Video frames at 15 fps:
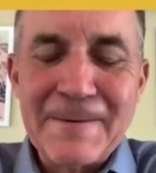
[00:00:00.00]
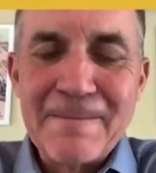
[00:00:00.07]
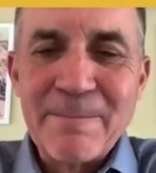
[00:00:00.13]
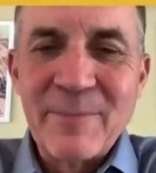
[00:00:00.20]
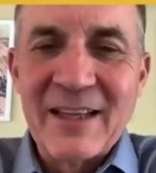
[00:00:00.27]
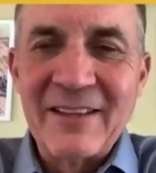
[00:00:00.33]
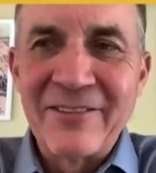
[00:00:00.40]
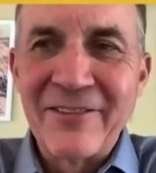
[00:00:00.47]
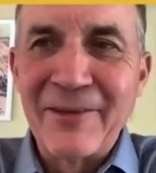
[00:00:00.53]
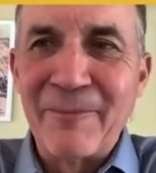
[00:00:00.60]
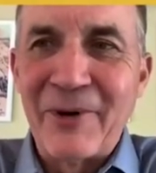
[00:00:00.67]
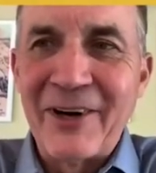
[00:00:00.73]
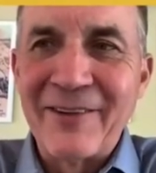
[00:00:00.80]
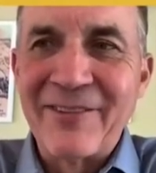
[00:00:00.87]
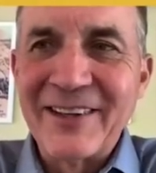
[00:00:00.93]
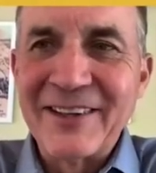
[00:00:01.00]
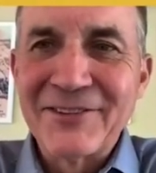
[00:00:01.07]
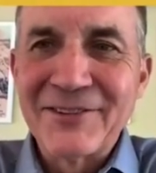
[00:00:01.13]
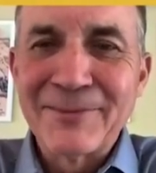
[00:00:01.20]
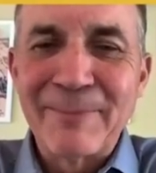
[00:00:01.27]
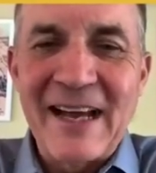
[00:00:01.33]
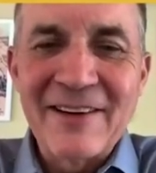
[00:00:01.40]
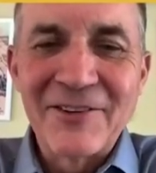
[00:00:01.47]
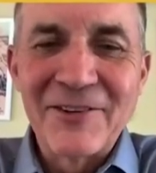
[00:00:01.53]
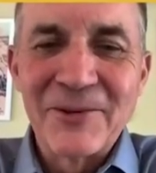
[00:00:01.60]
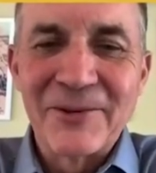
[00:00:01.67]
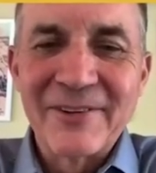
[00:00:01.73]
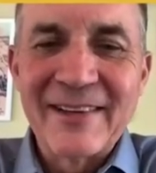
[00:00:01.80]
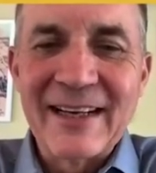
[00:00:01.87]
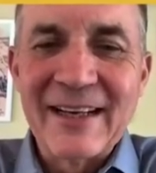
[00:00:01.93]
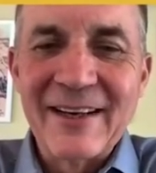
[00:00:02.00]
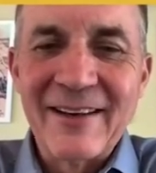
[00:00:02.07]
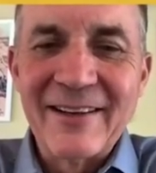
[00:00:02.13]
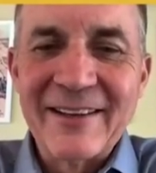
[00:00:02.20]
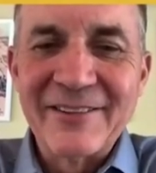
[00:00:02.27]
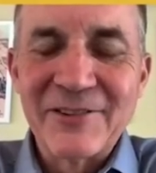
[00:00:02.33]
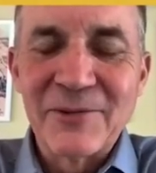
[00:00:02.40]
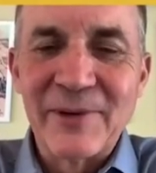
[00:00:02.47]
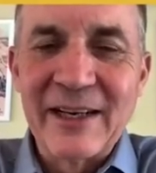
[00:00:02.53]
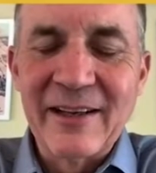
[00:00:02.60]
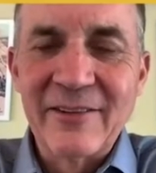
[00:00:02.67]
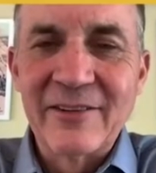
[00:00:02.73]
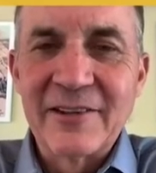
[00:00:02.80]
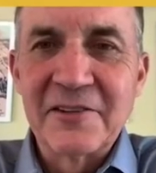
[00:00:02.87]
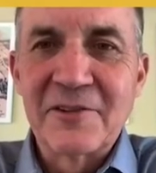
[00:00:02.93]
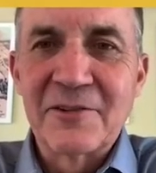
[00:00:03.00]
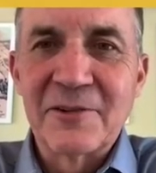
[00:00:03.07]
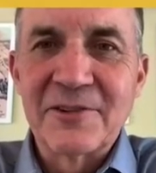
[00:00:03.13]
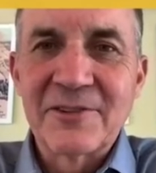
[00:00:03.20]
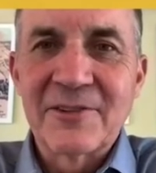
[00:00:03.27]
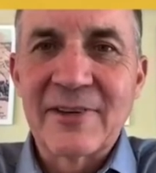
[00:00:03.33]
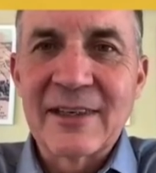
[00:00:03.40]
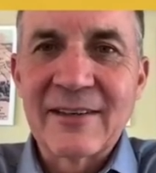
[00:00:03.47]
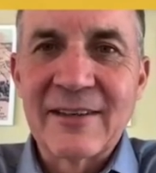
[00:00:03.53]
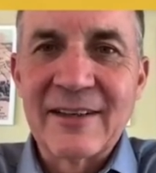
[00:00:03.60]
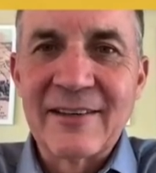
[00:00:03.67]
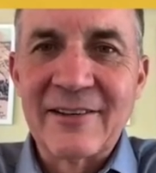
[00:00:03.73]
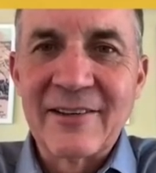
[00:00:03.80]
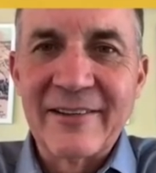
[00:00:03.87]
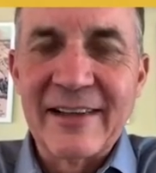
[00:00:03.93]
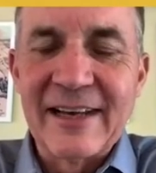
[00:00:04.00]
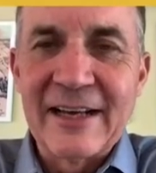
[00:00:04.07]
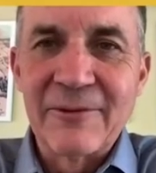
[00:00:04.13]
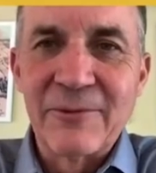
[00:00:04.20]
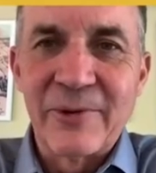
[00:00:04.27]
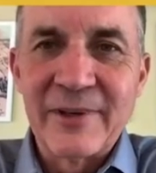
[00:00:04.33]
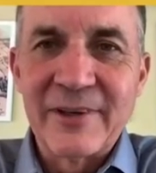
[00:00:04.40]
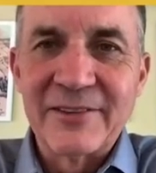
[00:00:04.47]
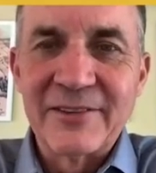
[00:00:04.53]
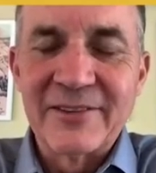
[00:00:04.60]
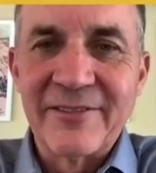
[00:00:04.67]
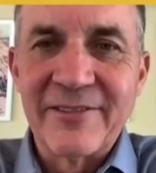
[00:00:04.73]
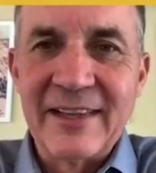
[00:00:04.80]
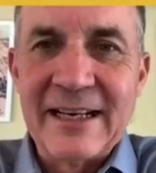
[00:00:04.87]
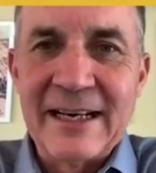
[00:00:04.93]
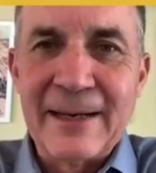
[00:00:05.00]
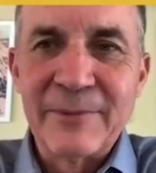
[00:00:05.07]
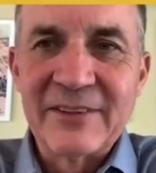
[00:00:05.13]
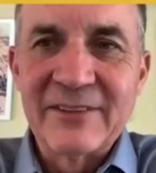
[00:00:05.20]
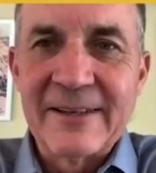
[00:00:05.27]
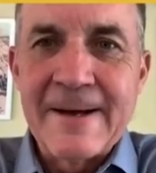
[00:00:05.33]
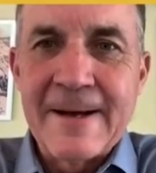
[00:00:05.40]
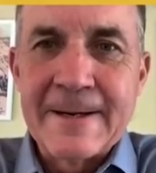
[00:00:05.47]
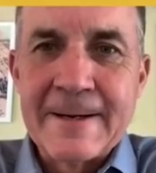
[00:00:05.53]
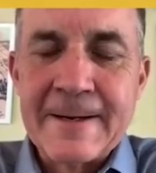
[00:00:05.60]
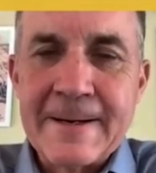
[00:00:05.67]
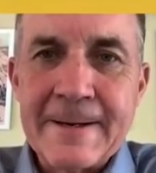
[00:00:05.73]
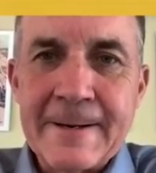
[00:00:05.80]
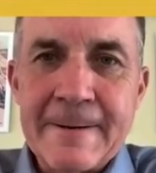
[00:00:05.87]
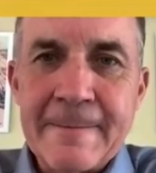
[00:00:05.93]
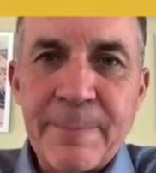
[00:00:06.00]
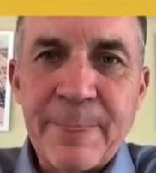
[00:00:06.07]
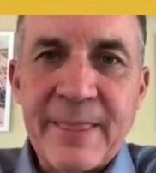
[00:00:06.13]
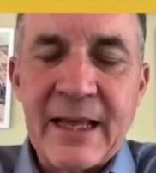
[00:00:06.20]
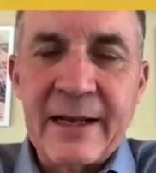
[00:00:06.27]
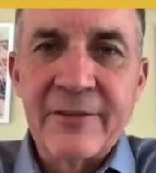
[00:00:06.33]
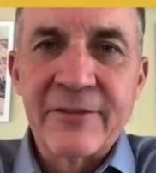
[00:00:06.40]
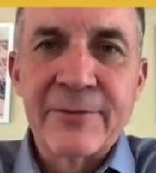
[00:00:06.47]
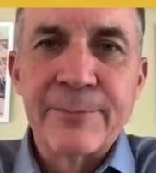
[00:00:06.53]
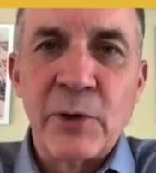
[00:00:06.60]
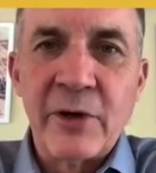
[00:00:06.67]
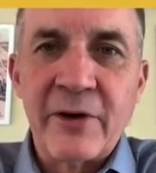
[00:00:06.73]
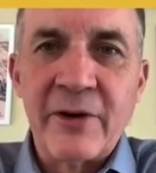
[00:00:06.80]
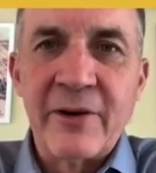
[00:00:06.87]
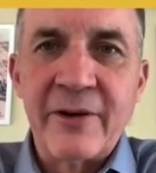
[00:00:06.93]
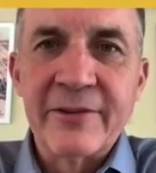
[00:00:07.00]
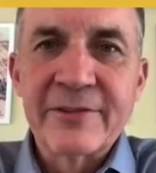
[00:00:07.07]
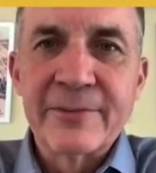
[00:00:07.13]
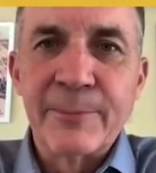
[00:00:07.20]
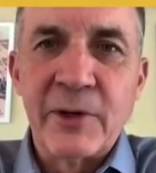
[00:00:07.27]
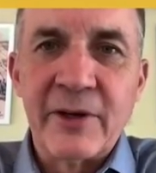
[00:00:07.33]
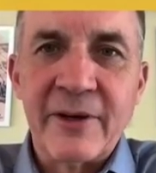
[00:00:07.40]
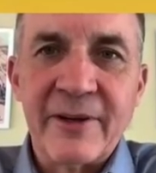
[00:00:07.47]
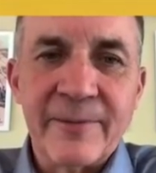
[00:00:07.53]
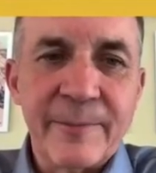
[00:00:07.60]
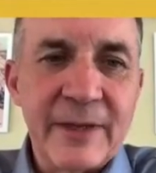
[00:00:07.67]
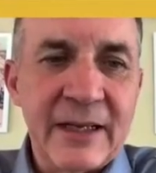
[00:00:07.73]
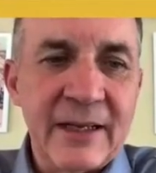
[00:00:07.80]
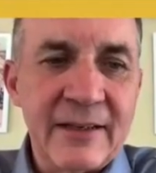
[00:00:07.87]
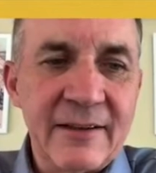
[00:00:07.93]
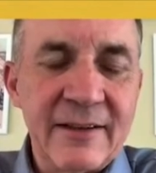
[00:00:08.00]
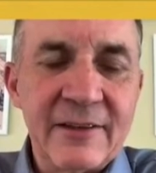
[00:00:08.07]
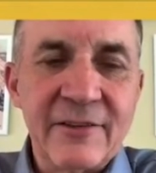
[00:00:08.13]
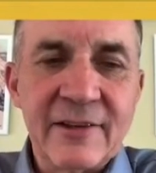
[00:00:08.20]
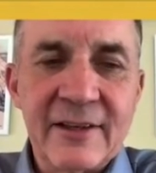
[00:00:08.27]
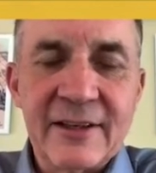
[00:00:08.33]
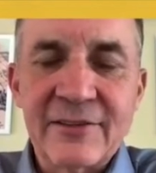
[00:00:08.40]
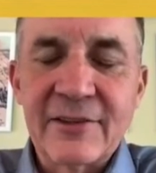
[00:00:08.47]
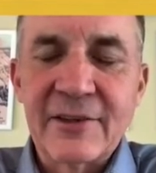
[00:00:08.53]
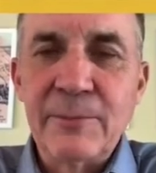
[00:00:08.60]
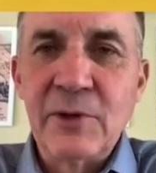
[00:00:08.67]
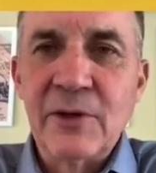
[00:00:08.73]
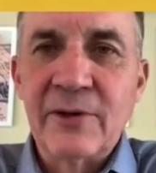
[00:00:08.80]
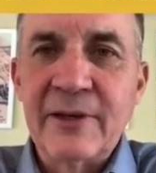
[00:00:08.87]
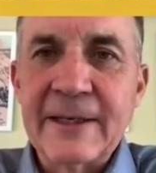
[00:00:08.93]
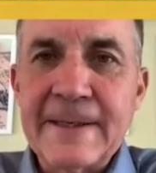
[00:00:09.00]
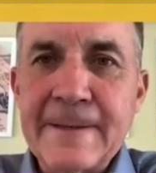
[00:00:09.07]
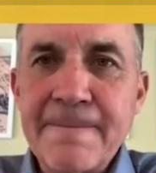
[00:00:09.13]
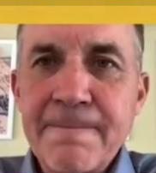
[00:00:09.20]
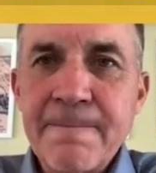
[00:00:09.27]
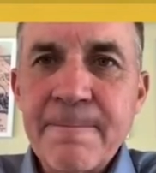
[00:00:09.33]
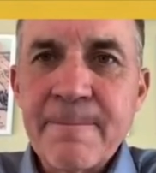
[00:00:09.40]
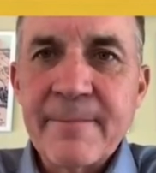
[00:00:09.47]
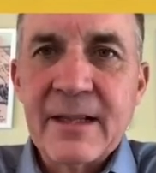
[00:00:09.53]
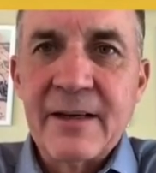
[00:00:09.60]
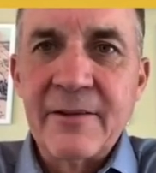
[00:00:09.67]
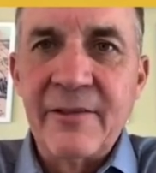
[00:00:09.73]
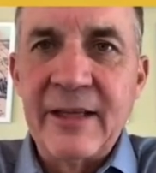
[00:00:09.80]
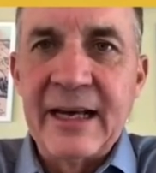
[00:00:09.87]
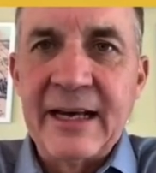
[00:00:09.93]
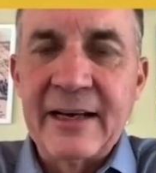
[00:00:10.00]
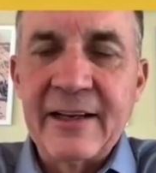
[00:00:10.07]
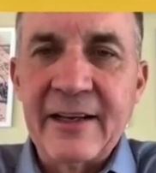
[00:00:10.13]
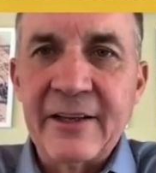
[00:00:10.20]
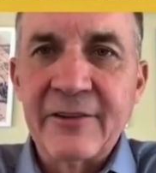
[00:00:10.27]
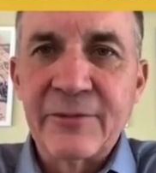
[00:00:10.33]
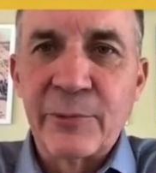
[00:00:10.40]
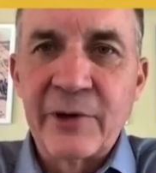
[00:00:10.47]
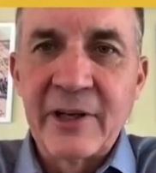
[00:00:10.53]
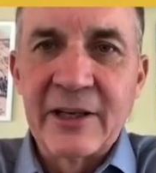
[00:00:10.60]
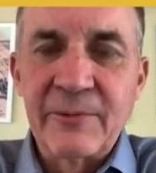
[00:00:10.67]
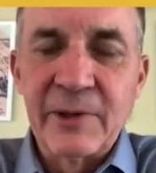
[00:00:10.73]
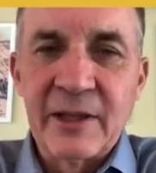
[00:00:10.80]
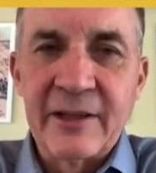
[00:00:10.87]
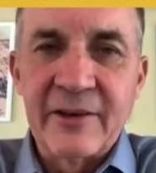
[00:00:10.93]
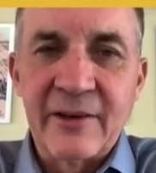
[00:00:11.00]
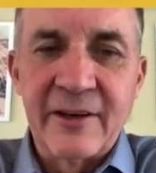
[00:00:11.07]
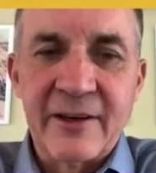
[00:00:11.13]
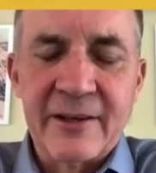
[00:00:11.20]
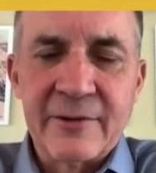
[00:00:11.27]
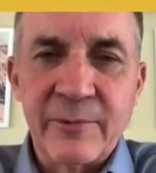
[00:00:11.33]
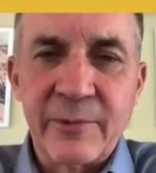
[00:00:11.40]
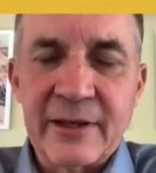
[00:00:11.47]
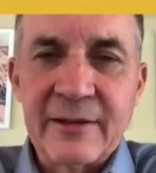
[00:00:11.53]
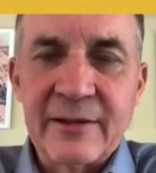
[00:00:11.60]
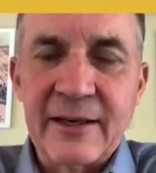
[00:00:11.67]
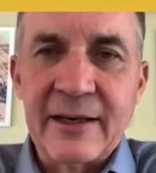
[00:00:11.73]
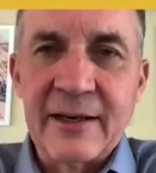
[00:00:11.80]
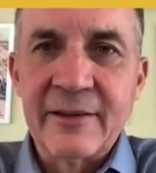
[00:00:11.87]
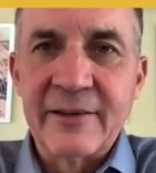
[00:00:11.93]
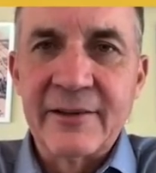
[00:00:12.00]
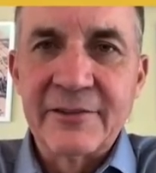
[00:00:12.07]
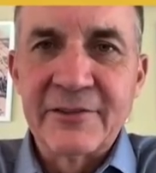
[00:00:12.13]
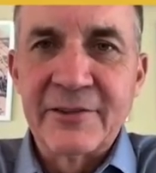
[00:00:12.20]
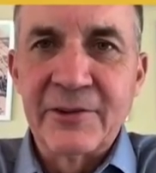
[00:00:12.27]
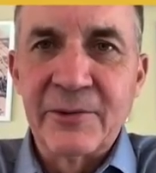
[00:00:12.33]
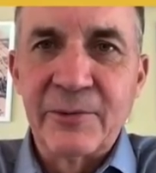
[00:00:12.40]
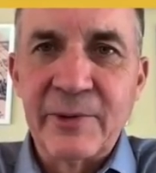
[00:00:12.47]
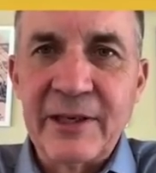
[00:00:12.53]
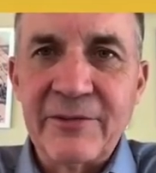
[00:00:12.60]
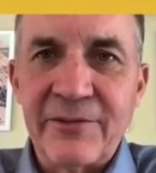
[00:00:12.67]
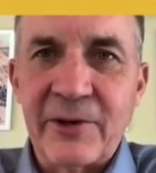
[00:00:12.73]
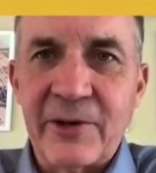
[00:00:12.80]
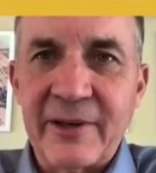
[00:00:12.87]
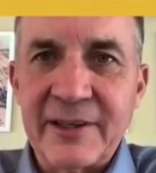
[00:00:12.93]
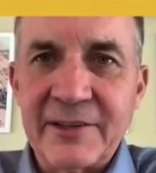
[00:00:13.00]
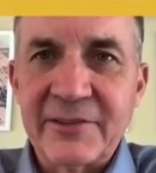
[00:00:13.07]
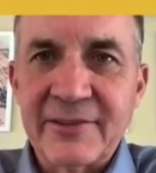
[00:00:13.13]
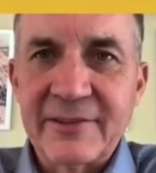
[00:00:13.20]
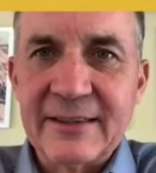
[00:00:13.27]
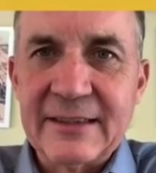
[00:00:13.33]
It's the marvelous spatule tail. Its range is restricted to the headwaters of the Amazon in a small indigenous community that is working really hard with others to reforest